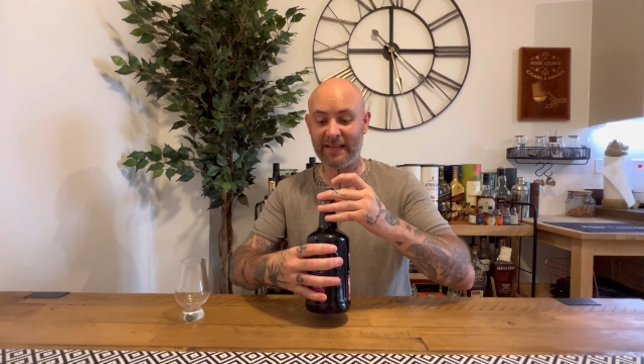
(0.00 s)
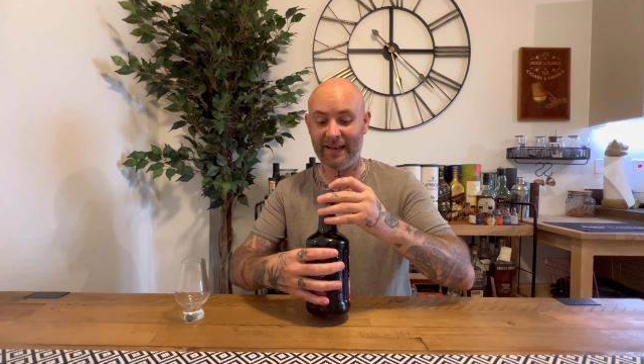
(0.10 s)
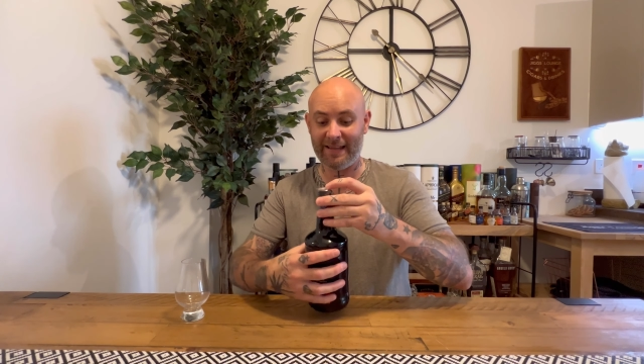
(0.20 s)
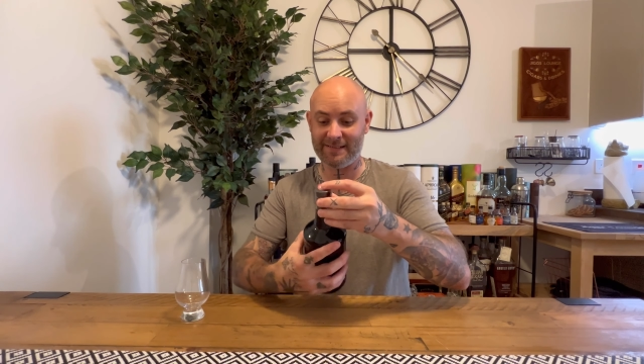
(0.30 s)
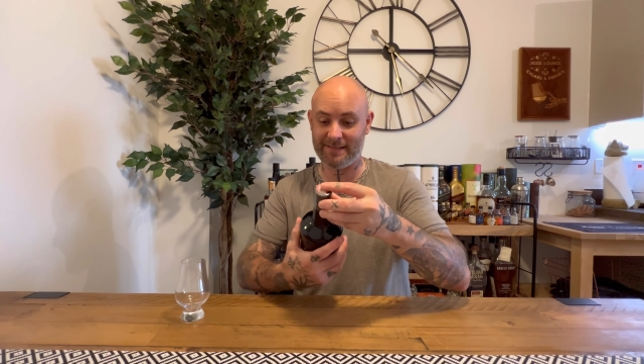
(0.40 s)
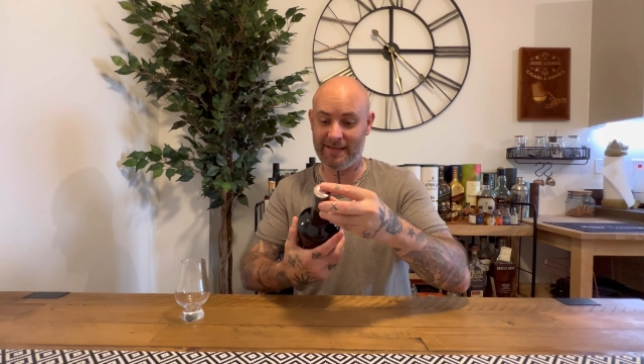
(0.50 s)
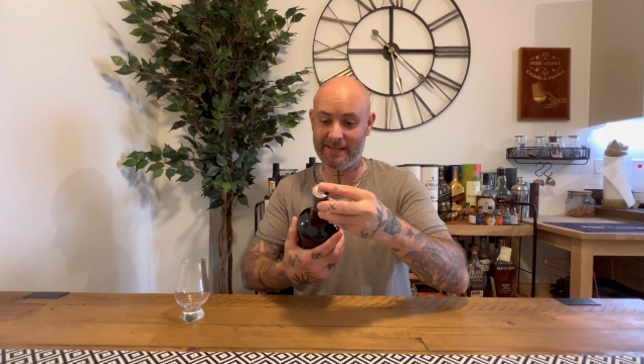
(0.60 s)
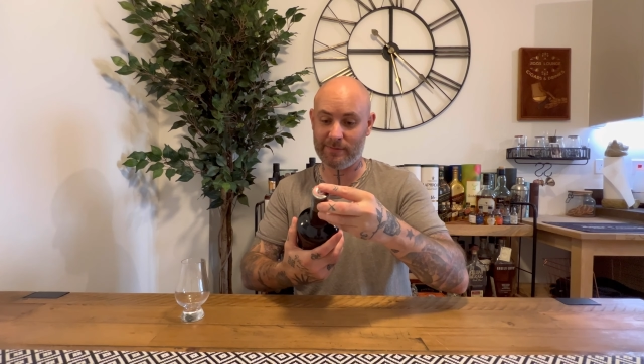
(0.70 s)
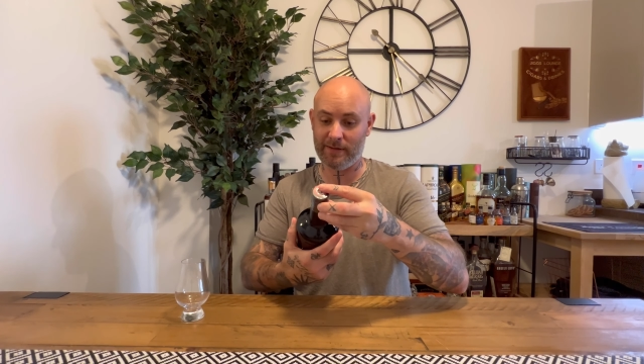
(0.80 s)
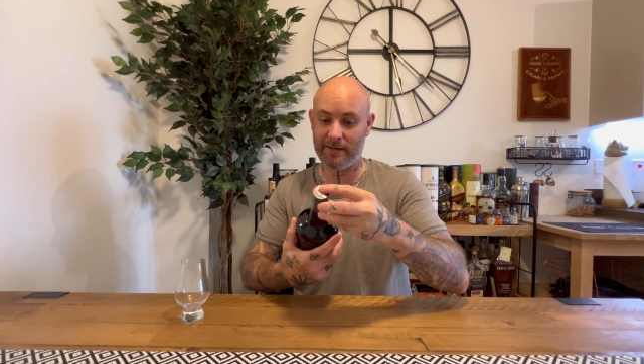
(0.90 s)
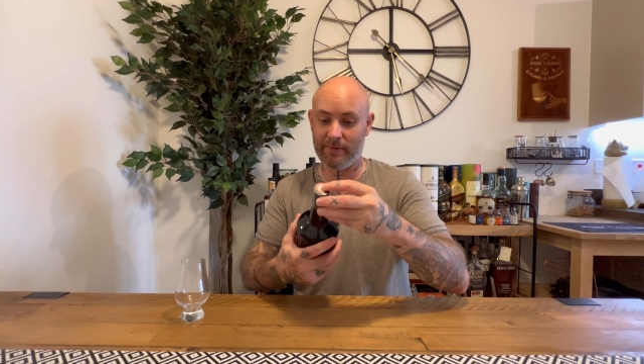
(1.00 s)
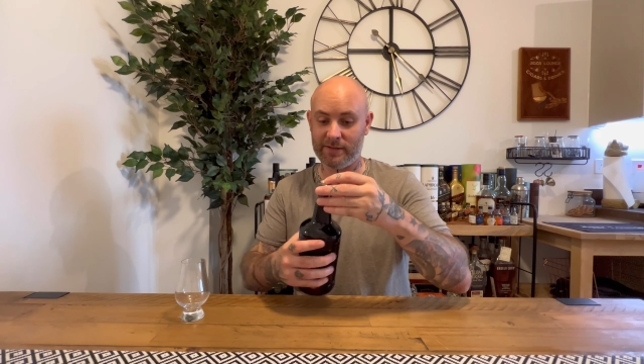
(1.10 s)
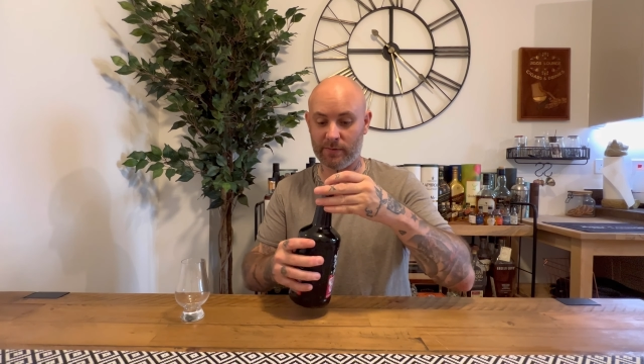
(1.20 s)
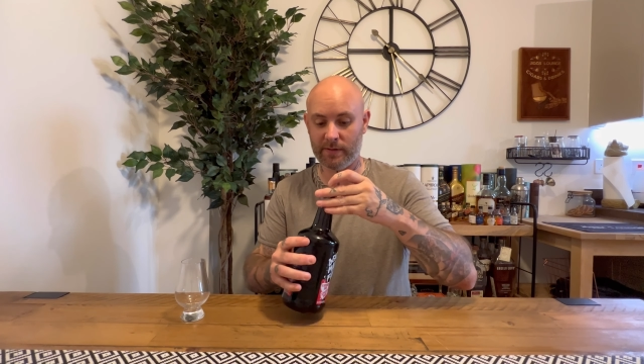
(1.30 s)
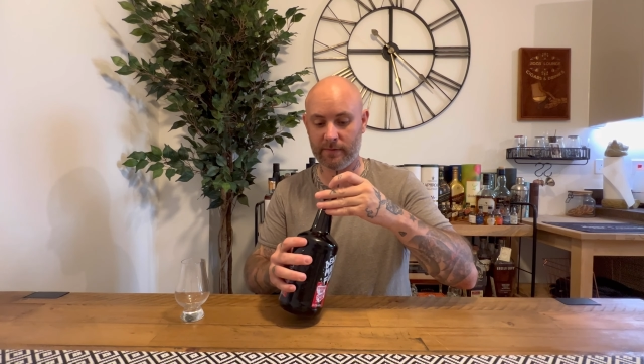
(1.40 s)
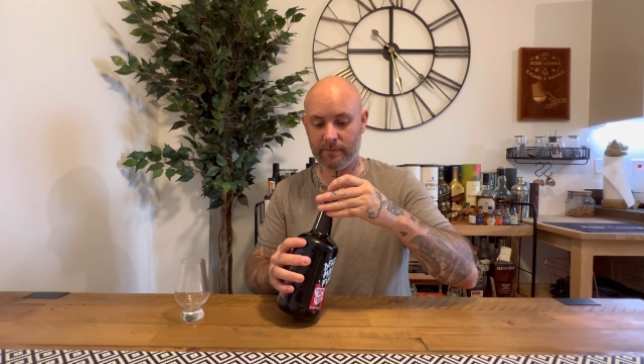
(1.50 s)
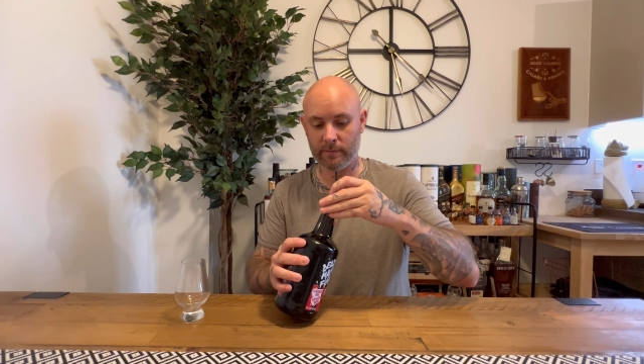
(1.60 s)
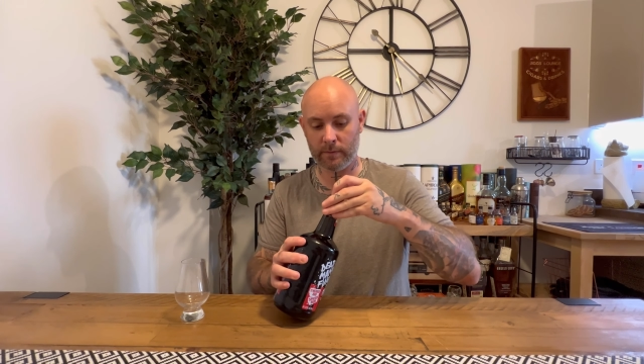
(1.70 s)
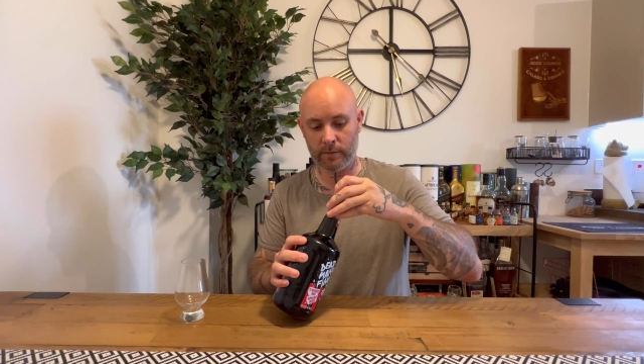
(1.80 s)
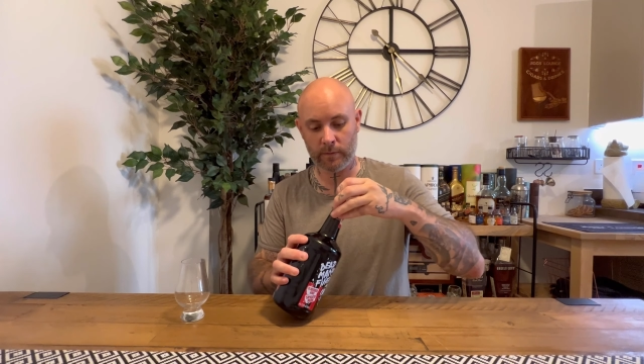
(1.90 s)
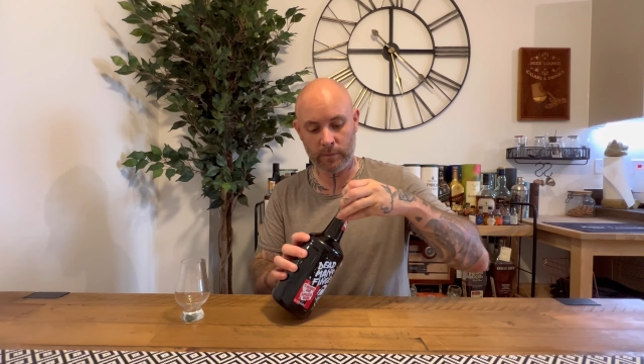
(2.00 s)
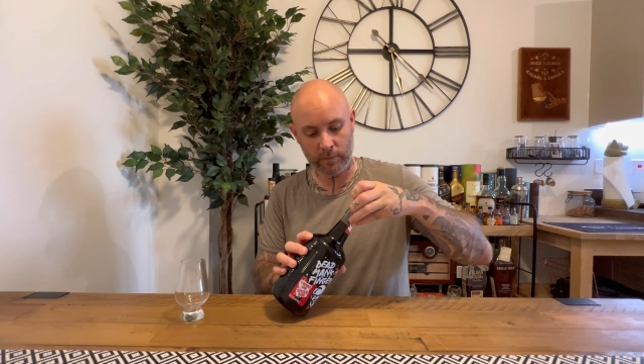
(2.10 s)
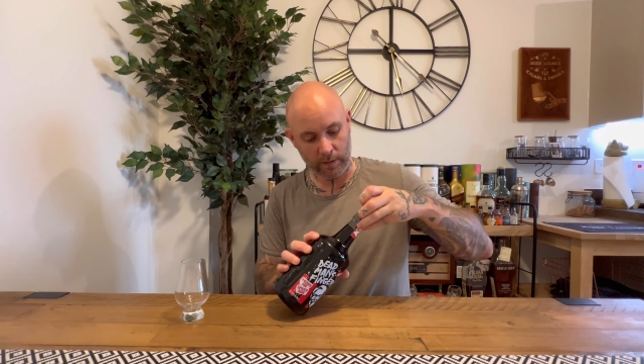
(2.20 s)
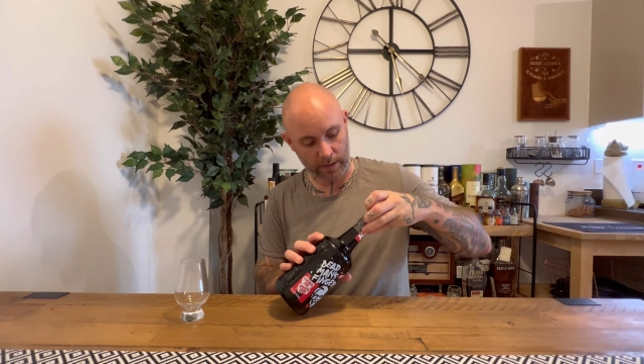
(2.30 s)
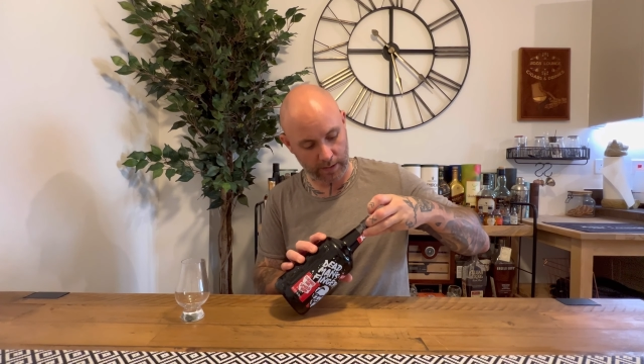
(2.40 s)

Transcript: Let's just get into it anyway, shall we?